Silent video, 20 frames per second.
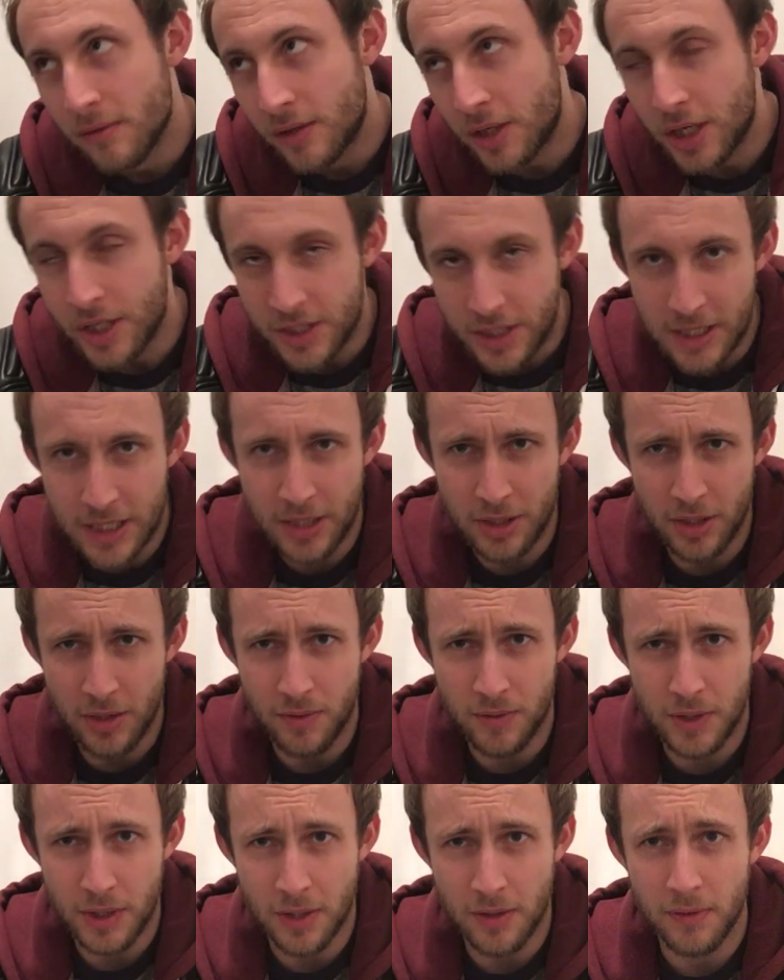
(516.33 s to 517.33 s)

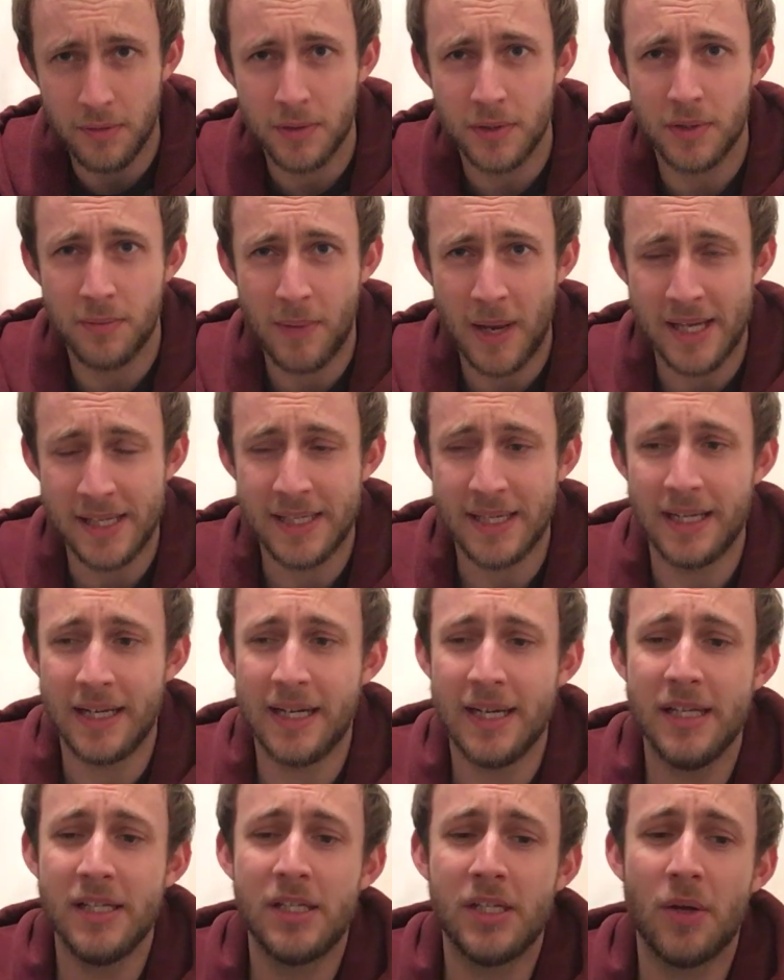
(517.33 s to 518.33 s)
continued use,
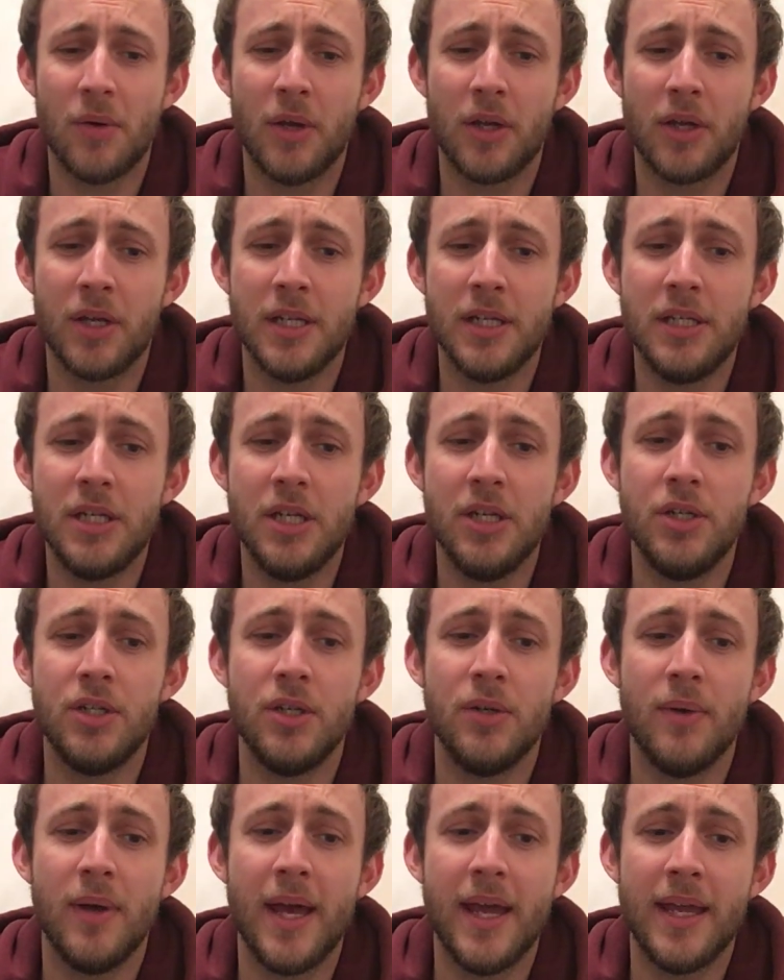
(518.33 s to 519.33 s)
basically. So I'm going to teach
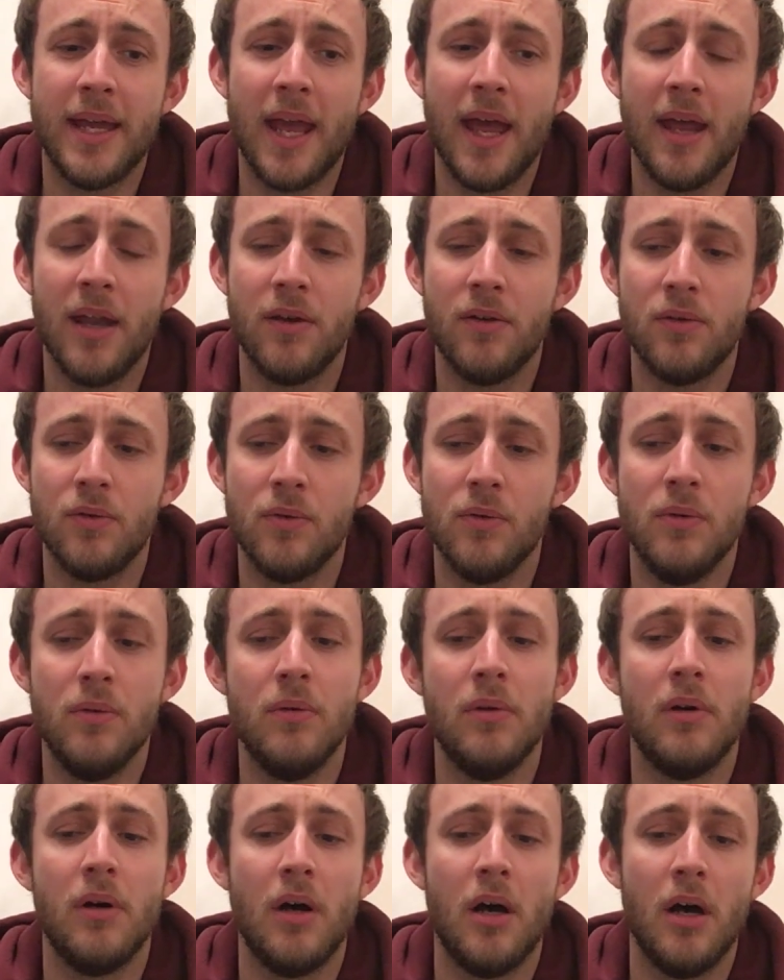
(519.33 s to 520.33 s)
you a
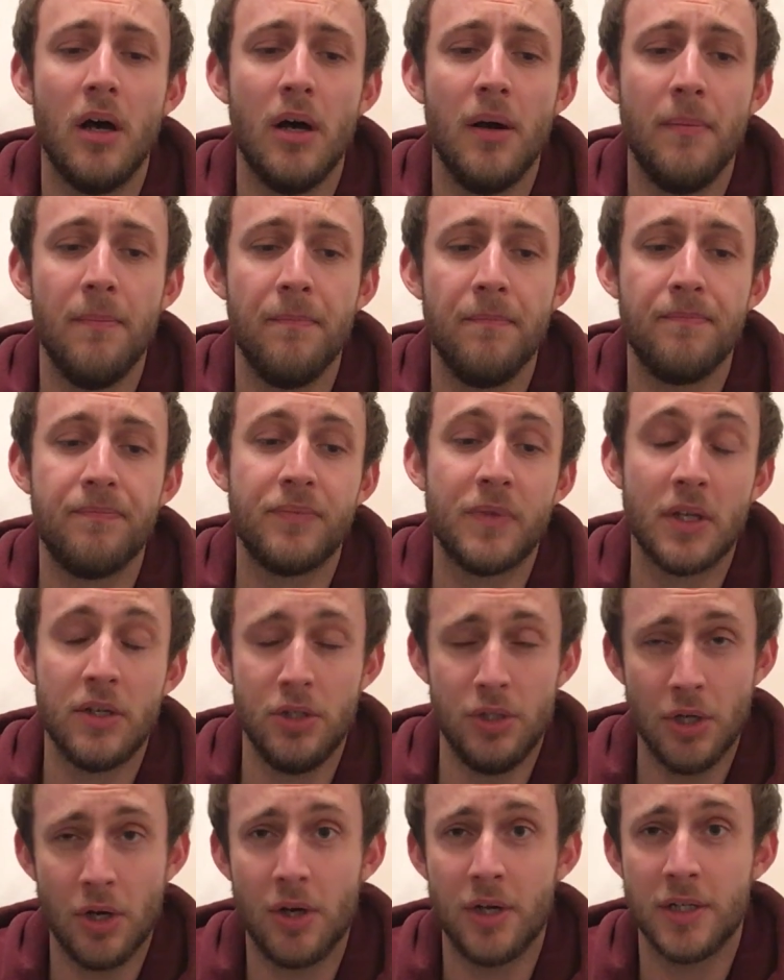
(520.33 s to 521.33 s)
candle
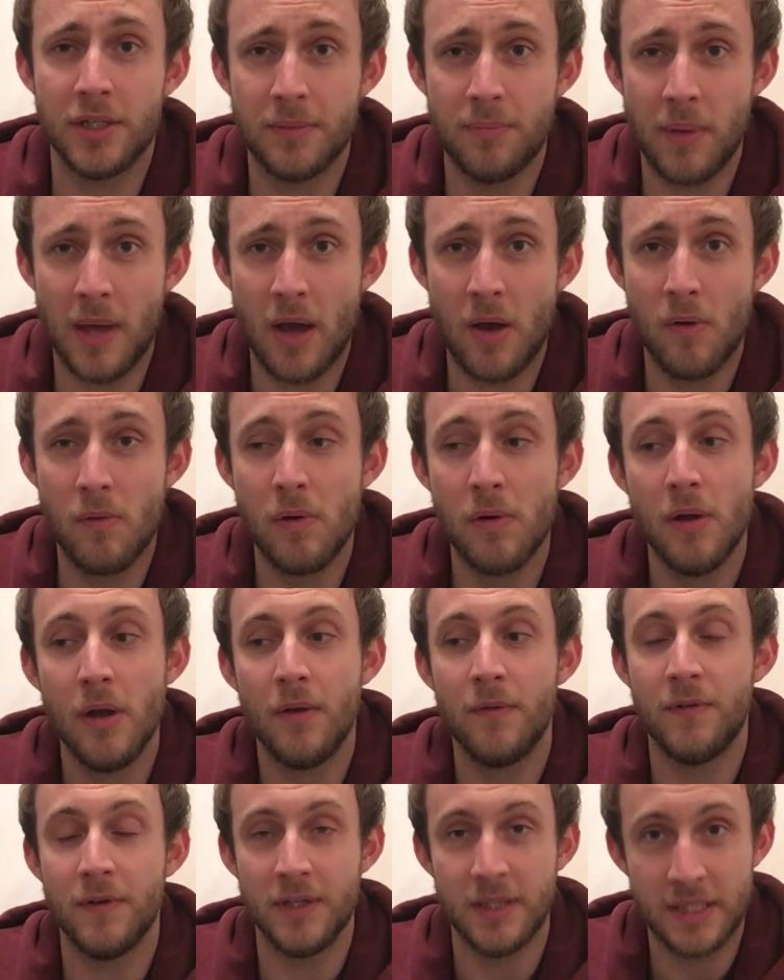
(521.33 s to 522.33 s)
jar spell
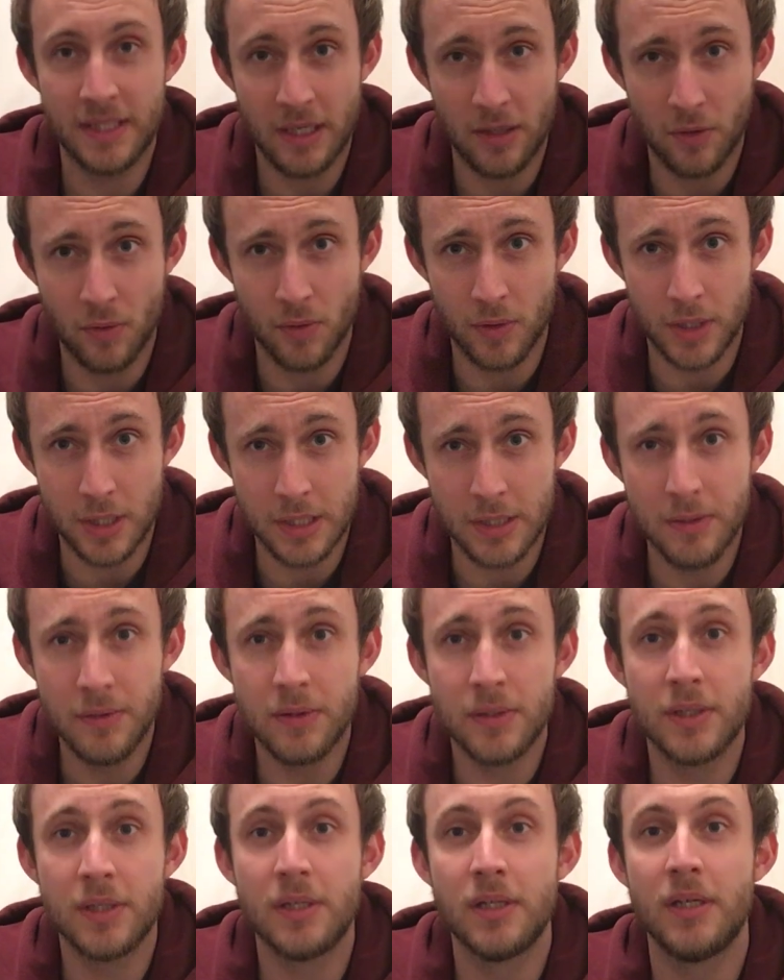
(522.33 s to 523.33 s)
for a single
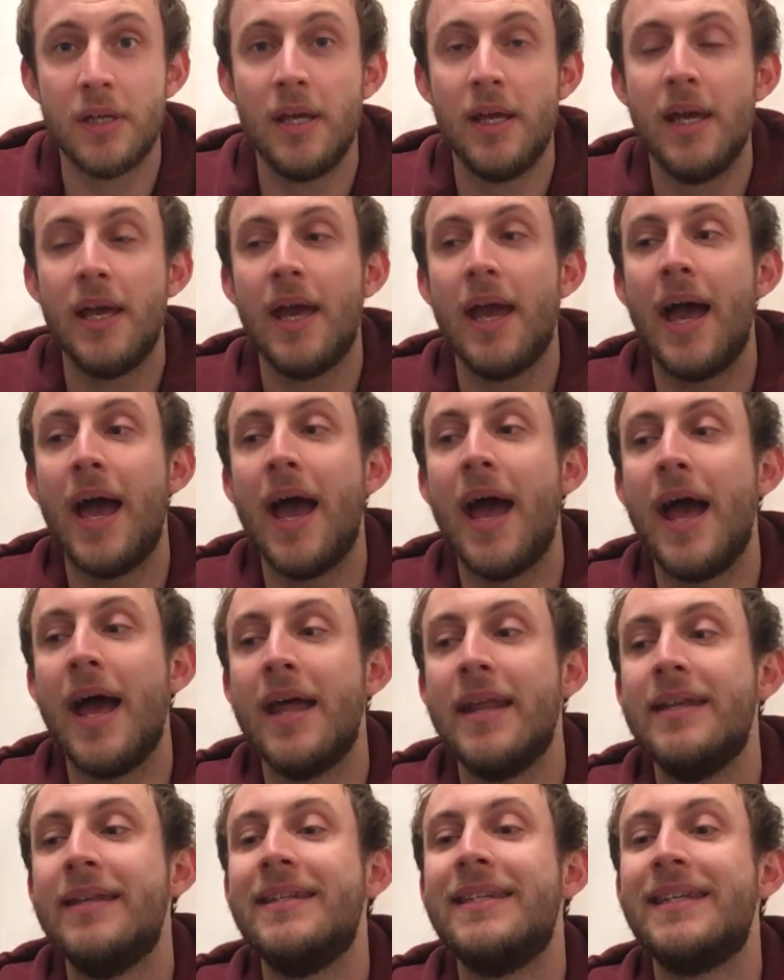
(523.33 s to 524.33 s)
use
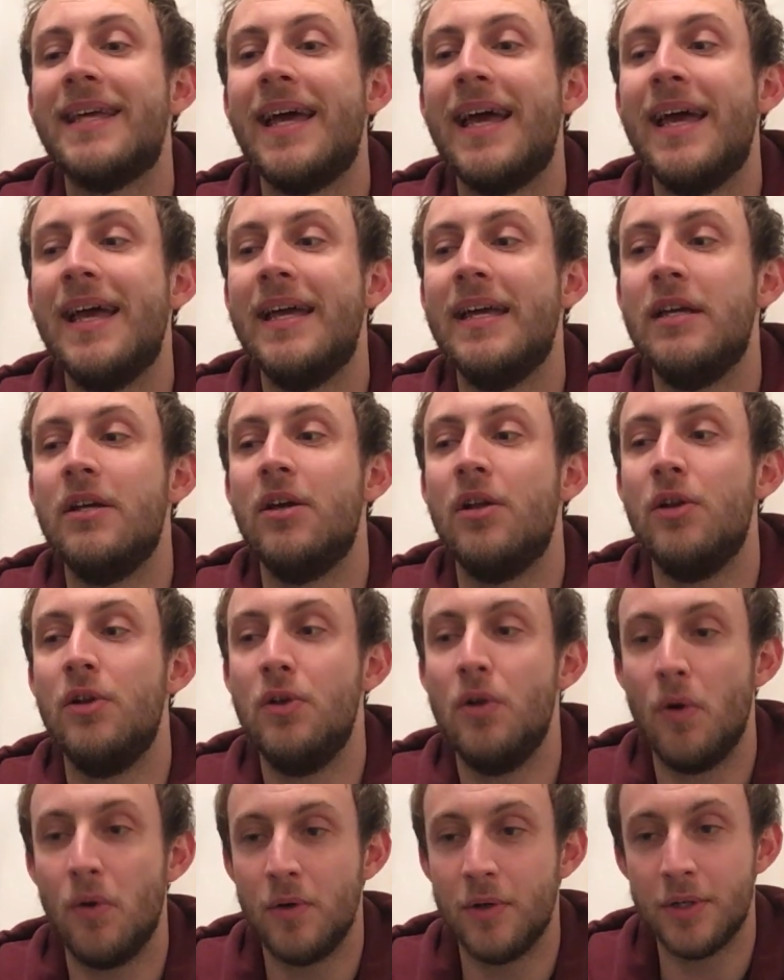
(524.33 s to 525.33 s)
and a
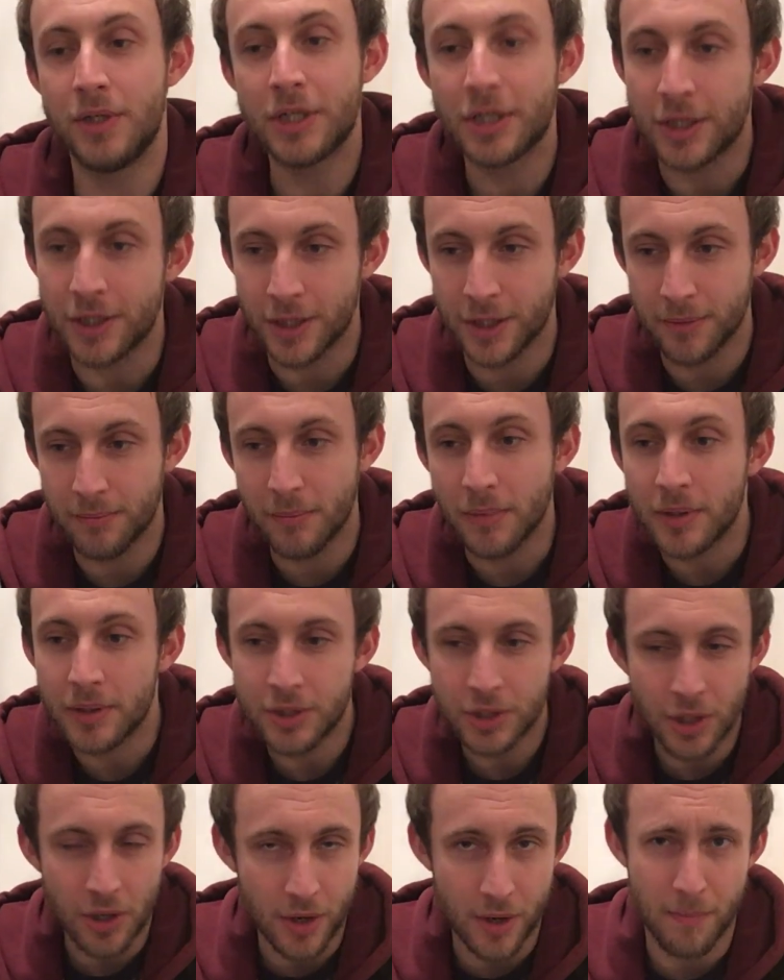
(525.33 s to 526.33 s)
long-term
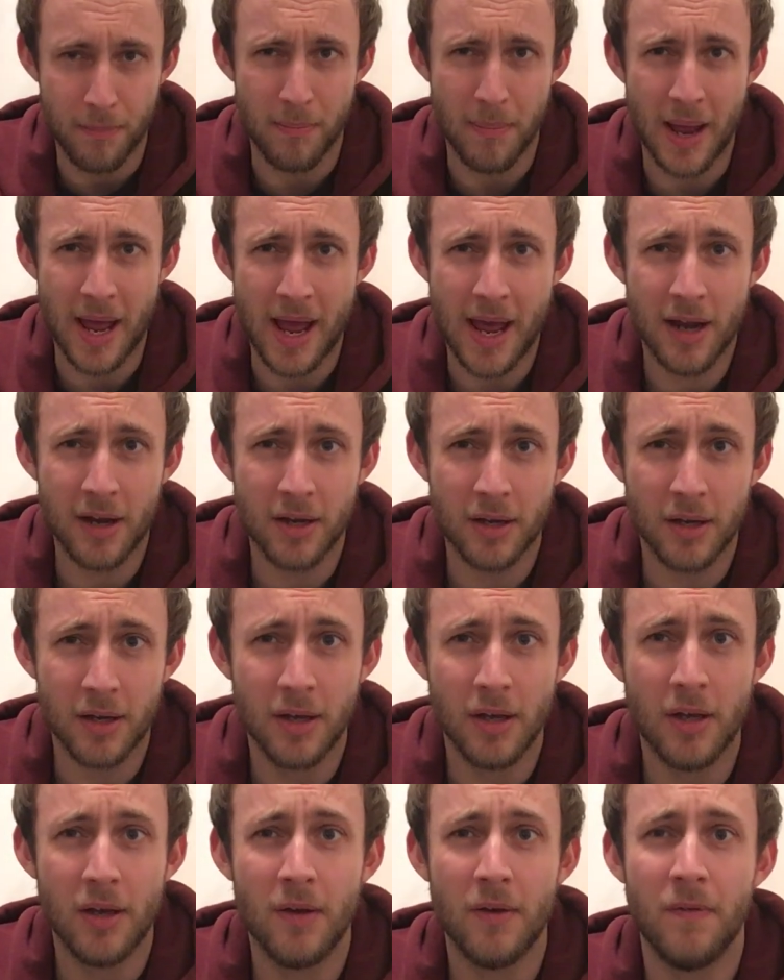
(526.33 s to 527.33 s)
charm bag
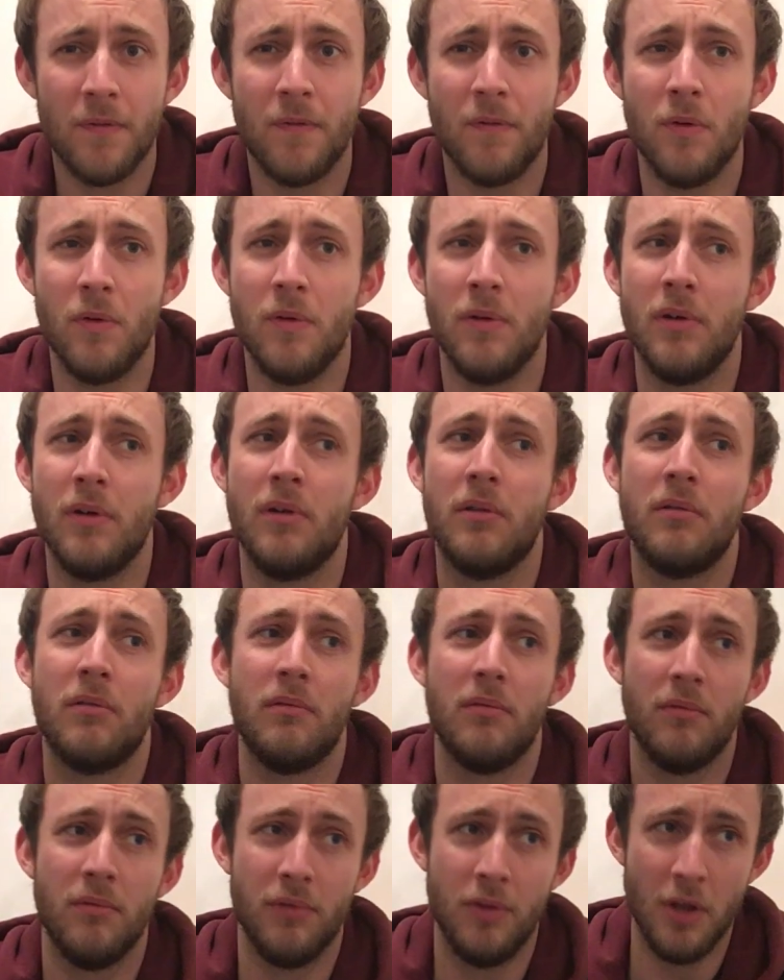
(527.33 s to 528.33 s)
for
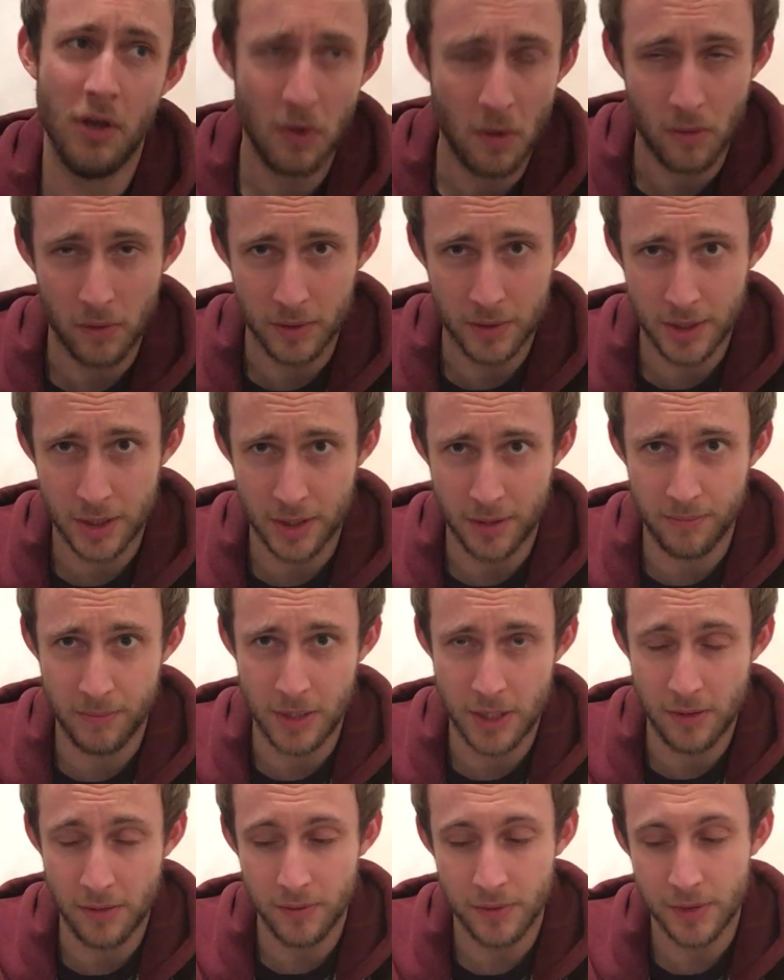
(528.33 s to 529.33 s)
the long-term
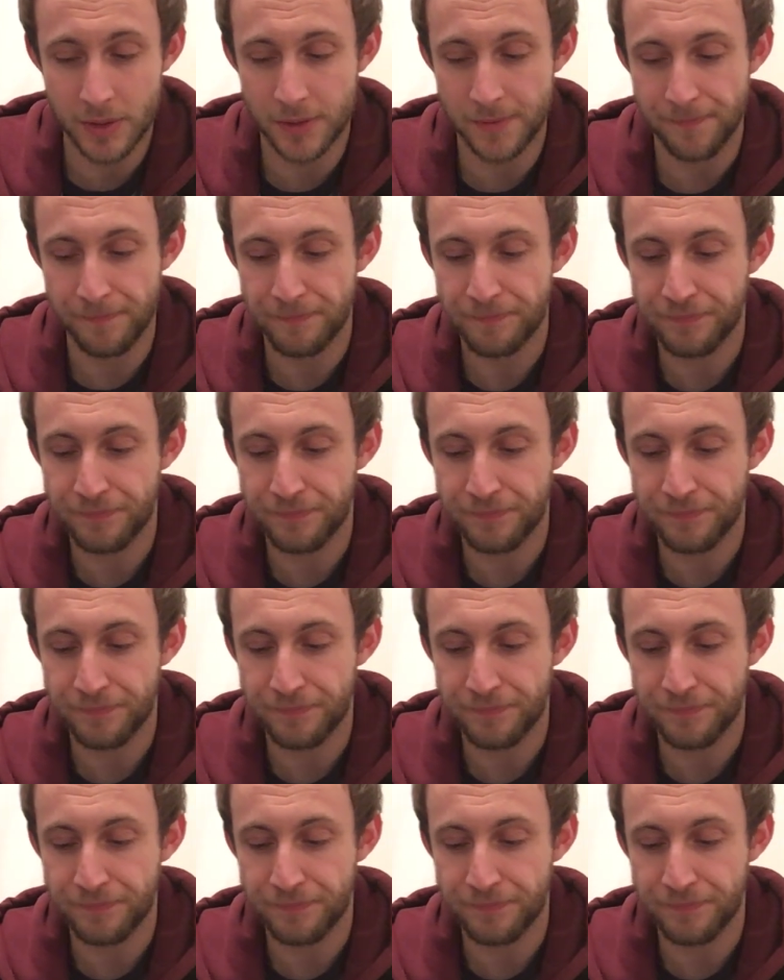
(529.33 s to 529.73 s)
use.